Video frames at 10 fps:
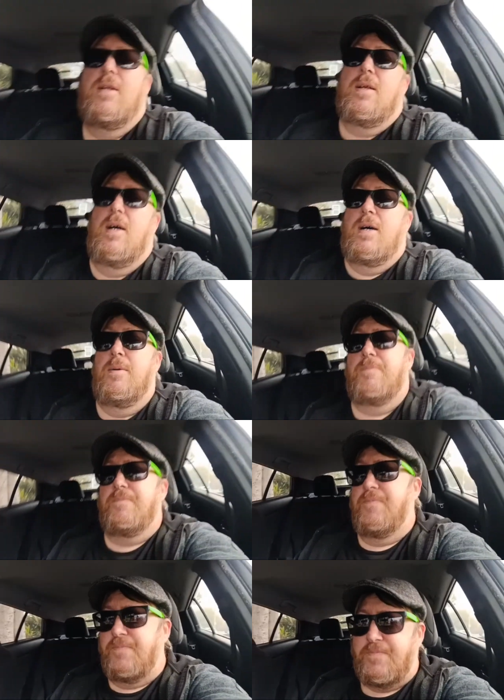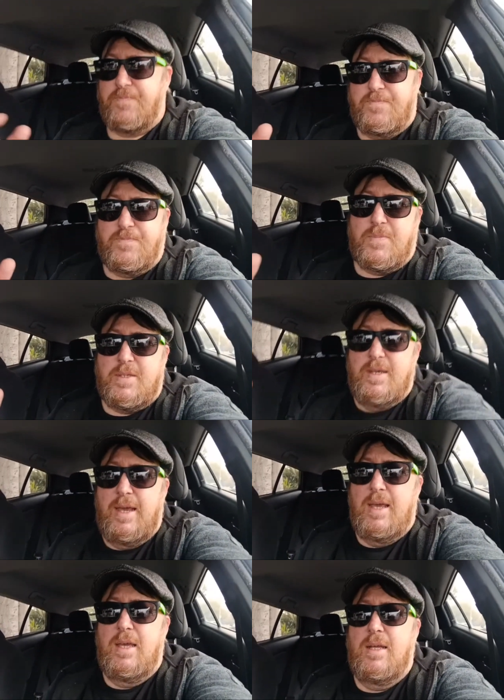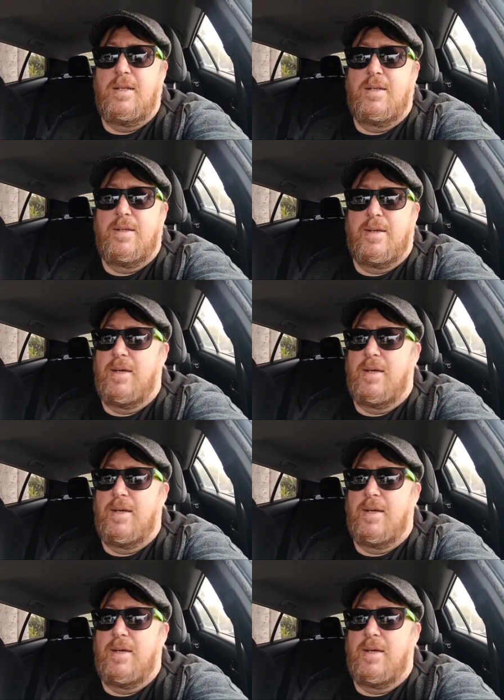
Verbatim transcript: Um, and